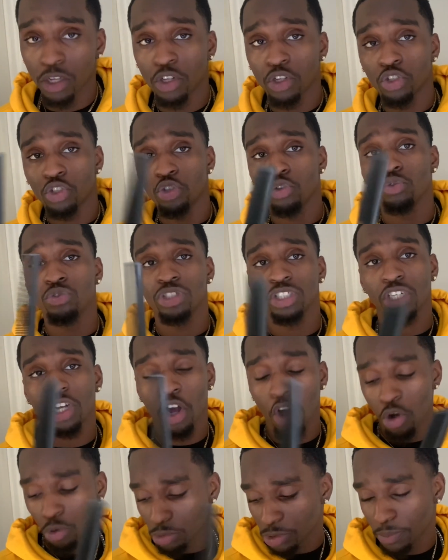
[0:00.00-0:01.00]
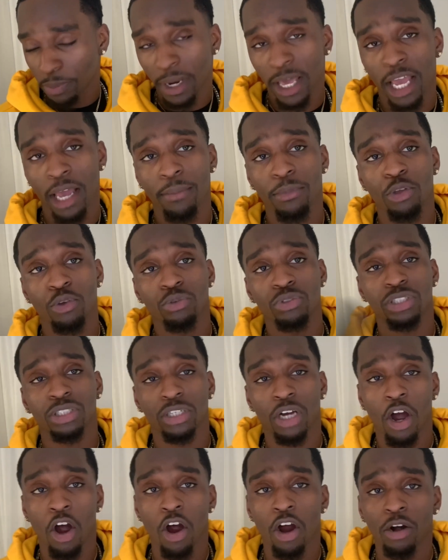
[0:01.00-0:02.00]
Use your comb slam, use your
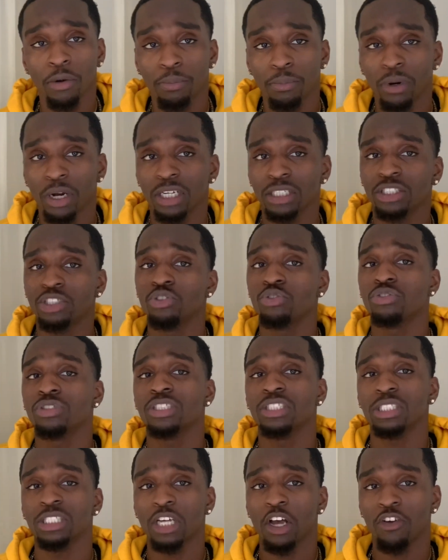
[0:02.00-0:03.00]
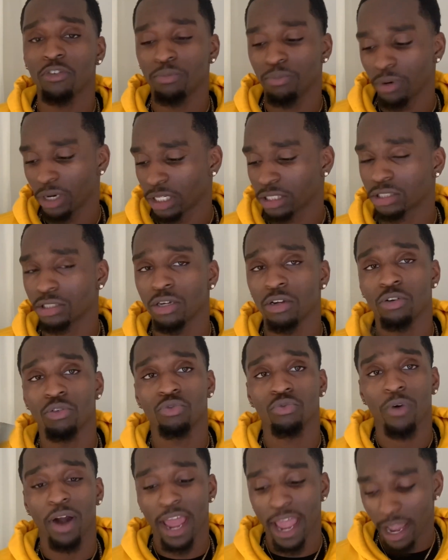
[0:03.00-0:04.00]
hard brush, use your soft brush.
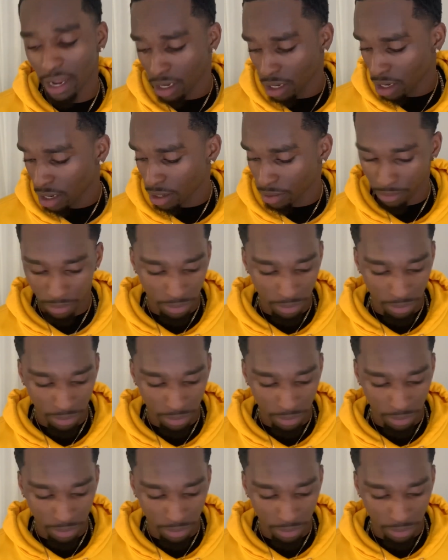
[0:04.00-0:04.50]
Rag up.